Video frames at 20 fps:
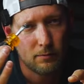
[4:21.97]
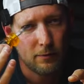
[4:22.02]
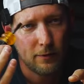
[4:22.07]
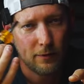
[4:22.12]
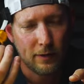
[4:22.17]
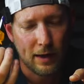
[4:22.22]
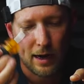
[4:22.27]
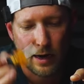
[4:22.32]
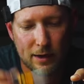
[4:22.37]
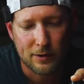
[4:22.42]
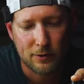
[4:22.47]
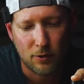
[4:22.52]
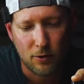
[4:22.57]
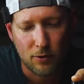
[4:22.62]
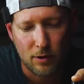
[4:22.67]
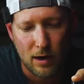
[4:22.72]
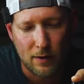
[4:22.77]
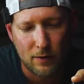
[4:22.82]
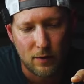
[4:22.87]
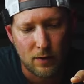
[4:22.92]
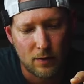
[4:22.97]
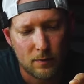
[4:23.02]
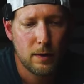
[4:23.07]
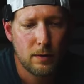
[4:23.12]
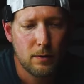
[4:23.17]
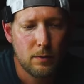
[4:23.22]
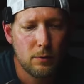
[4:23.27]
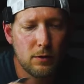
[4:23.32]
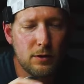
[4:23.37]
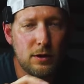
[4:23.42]
flathead screwdriver.
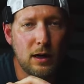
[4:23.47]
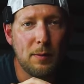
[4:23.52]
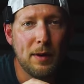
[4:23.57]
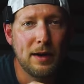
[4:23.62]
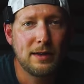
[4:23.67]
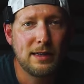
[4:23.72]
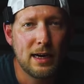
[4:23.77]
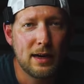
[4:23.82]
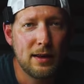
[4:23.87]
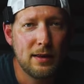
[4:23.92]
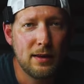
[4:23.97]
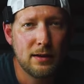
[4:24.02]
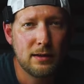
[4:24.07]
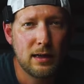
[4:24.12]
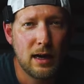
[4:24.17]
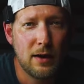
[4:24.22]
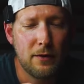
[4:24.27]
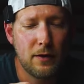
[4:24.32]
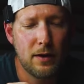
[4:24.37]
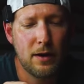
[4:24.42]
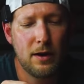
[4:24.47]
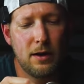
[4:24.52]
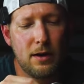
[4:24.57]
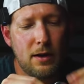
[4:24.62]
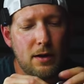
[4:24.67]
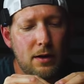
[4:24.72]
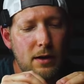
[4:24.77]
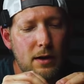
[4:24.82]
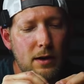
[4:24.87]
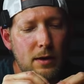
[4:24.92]
We'll start by taking this off of
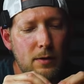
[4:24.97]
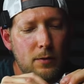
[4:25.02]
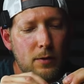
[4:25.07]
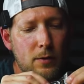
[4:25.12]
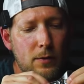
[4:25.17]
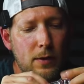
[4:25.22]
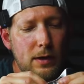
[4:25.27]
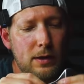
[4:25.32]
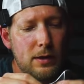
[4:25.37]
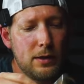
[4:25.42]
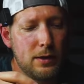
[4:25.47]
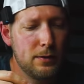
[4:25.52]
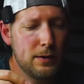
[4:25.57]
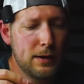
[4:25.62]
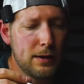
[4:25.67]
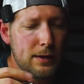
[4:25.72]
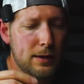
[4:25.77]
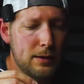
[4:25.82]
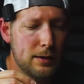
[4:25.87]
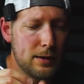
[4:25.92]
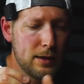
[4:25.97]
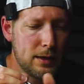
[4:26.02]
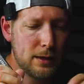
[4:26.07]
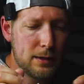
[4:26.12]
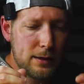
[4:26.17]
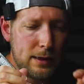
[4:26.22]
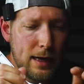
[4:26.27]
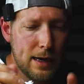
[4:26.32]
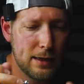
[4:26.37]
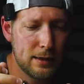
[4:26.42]
here. We're going to get this thing
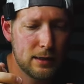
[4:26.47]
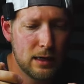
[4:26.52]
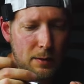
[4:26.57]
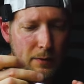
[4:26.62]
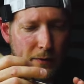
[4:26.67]
sized up